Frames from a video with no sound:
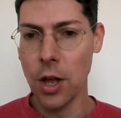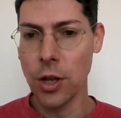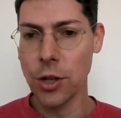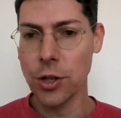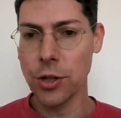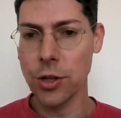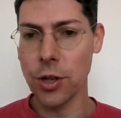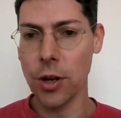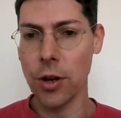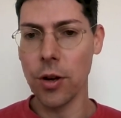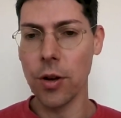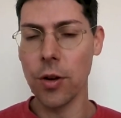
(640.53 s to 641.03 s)

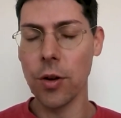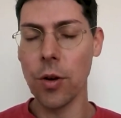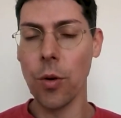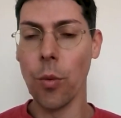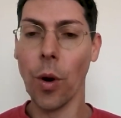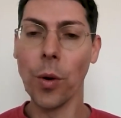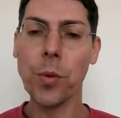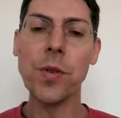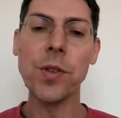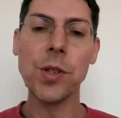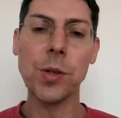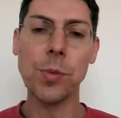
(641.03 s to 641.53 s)
So
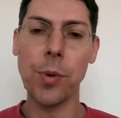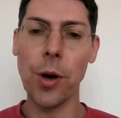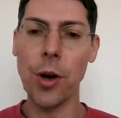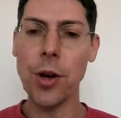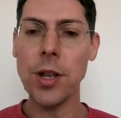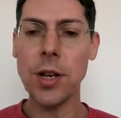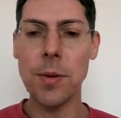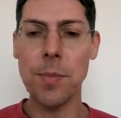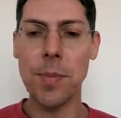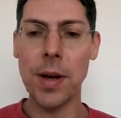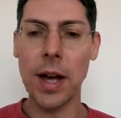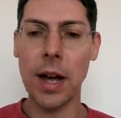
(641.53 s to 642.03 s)
what we've
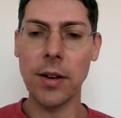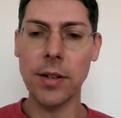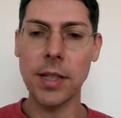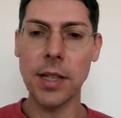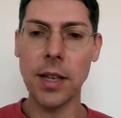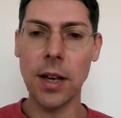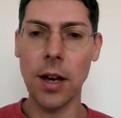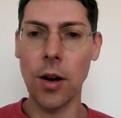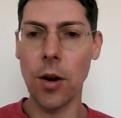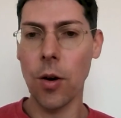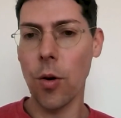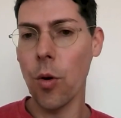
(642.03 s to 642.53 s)
spoken about
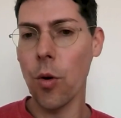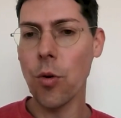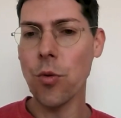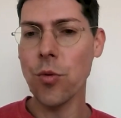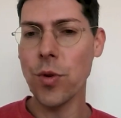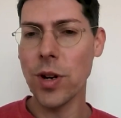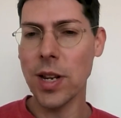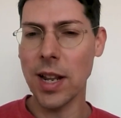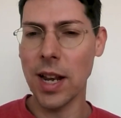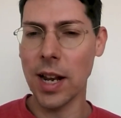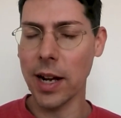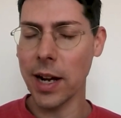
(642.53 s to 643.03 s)
here are all
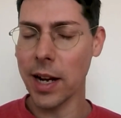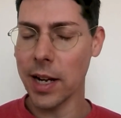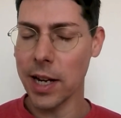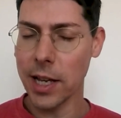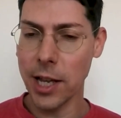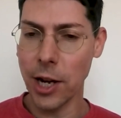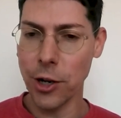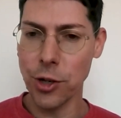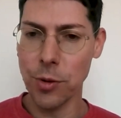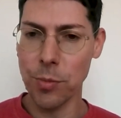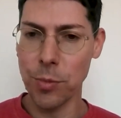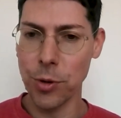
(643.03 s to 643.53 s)
really like
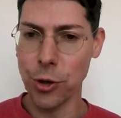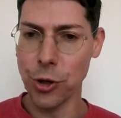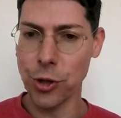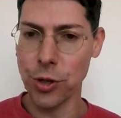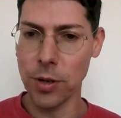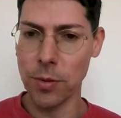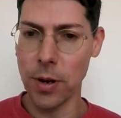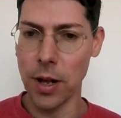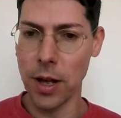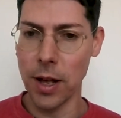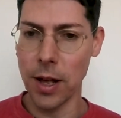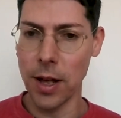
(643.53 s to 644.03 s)
click attribution